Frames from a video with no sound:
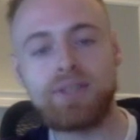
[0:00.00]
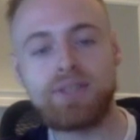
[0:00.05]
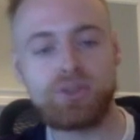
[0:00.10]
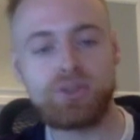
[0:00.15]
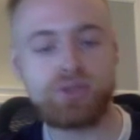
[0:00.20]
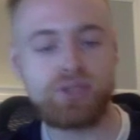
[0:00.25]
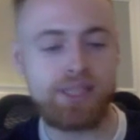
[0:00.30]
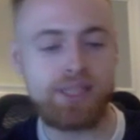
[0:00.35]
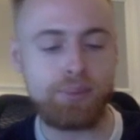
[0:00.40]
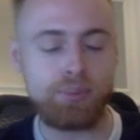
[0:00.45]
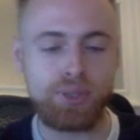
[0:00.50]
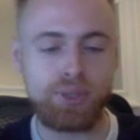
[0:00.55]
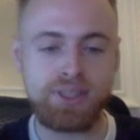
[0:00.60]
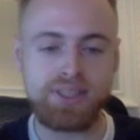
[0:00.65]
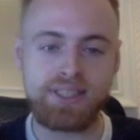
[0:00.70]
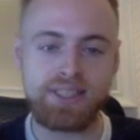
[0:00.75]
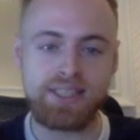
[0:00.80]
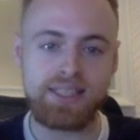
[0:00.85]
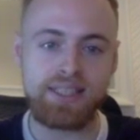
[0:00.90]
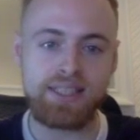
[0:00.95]
3D
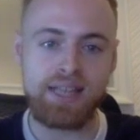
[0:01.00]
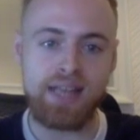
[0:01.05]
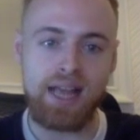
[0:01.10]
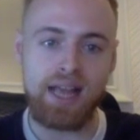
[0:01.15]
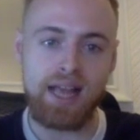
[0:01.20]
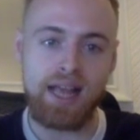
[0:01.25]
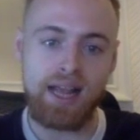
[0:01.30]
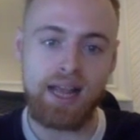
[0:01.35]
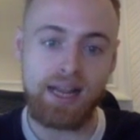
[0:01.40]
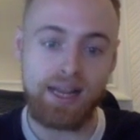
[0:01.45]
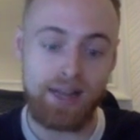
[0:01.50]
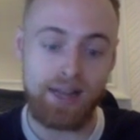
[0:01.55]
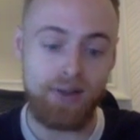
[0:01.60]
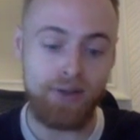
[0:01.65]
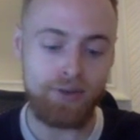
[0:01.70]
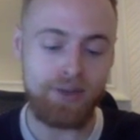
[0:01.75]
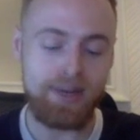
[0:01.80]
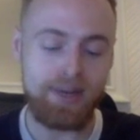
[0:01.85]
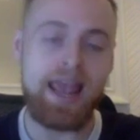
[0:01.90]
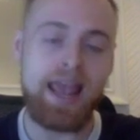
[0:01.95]
printing? How
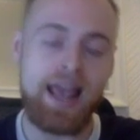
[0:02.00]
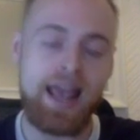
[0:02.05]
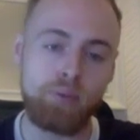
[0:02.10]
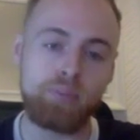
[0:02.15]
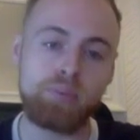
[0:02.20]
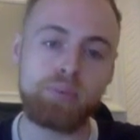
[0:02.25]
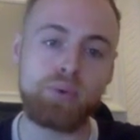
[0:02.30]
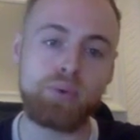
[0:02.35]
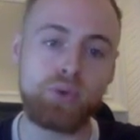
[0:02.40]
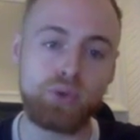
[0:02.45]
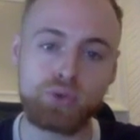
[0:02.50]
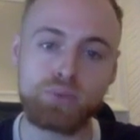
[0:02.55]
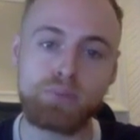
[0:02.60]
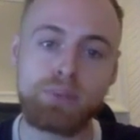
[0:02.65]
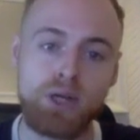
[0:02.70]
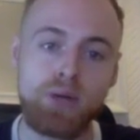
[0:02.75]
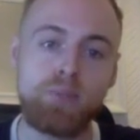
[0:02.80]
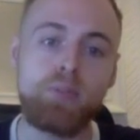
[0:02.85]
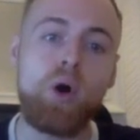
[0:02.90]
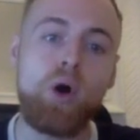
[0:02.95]
can it help us
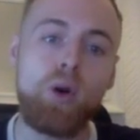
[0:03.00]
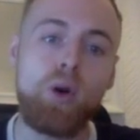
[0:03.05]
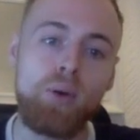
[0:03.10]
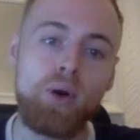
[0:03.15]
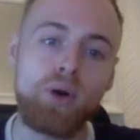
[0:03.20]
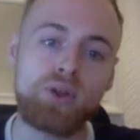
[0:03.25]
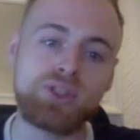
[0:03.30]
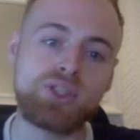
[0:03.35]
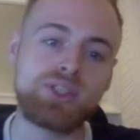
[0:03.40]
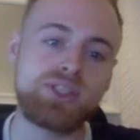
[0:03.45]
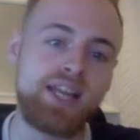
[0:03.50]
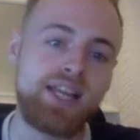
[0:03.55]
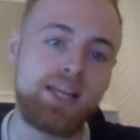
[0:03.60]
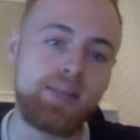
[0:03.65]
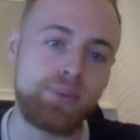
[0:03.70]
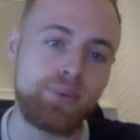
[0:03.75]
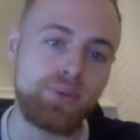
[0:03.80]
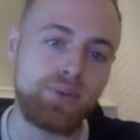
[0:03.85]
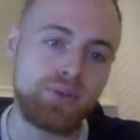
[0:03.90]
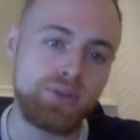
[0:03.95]
become more
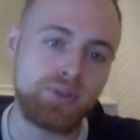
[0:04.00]
sustainable?